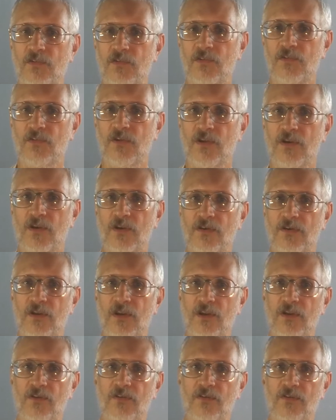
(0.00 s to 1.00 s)
she said it
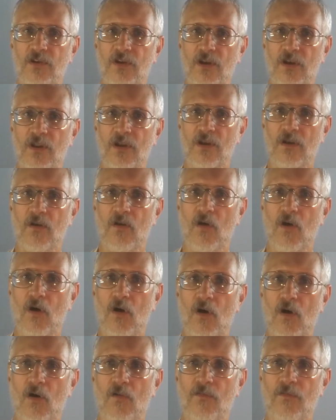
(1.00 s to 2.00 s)
tasted a little
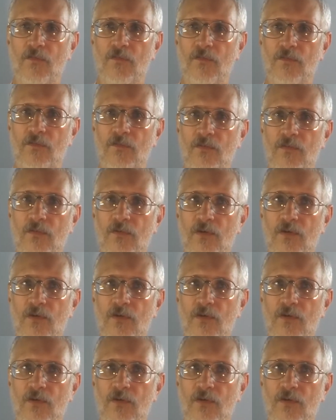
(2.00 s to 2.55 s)
off.